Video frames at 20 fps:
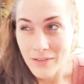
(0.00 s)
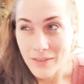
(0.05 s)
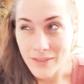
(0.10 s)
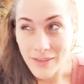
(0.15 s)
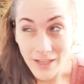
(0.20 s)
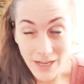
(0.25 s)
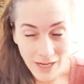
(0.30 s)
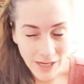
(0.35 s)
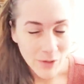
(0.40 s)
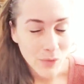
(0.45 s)

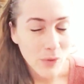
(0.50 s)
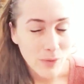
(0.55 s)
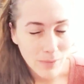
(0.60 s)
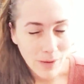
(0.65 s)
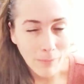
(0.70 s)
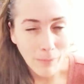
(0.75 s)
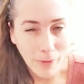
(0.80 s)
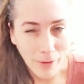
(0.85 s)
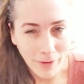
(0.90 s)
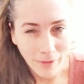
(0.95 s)
that I can
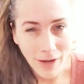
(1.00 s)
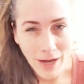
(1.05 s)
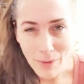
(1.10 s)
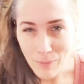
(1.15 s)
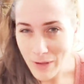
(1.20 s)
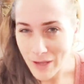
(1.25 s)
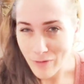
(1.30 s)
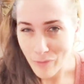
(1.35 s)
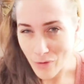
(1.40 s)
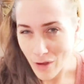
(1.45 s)
remember. I
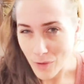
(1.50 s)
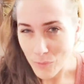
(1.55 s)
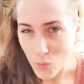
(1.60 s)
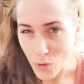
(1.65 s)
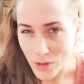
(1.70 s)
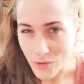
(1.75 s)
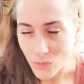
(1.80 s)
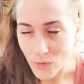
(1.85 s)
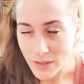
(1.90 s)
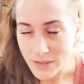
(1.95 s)
may have gone more
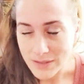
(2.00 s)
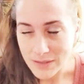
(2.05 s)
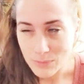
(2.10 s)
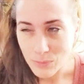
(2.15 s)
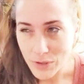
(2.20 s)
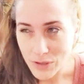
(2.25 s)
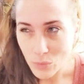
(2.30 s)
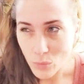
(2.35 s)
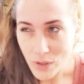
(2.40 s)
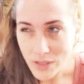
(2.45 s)
than once,
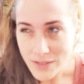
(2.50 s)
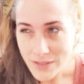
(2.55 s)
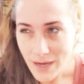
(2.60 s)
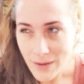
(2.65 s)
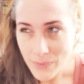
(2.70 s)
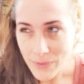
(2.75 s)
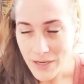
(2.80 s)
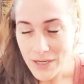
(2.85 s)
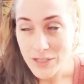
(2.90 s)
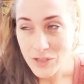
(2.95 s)
but the one
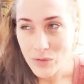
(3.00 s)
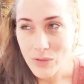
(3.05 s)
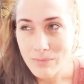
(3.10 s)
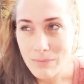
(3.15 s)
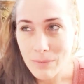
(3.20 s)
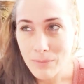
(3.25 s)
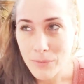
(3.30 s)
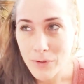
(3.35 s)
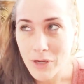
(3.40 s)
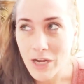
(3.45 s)
time that I do
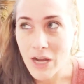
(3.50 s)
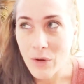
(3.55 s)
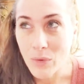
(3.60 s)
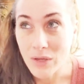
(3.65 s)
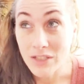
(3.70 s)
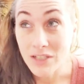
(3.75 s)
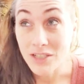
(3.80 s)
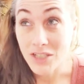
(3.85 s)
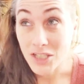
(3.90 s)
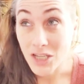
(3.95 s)
remember, I
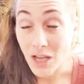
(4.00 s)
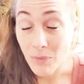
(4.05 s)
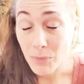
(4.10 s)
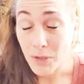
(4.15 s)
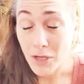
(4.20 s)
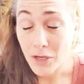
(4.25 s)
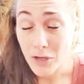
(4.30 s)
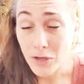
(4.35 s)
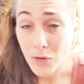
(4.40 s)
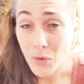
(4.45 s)
went to
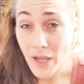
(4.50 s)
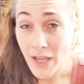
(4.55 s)
Shopko,